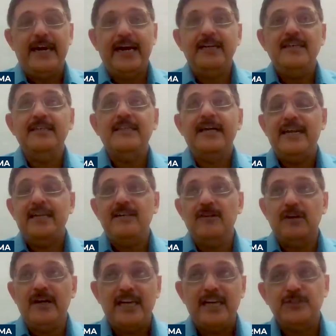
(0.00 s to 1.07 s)
And,
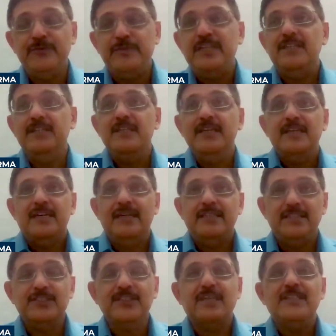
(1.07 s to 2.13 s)
and as we
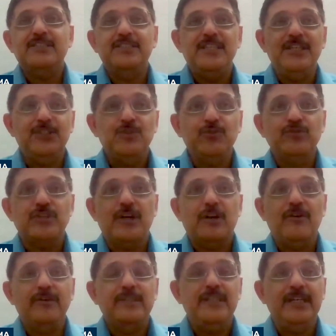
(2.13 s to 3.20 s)
discuss the issues
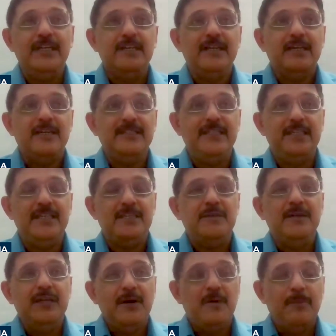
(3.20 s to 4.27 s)
around the,
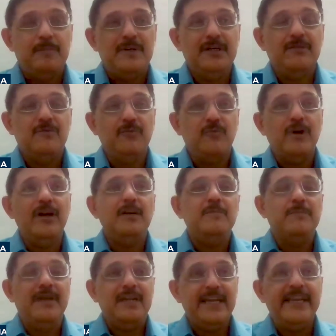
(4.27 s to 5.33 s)
the uh,
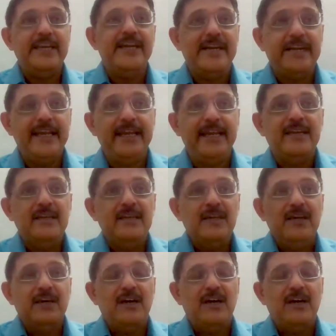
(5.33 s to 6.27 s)
World Malaria Day,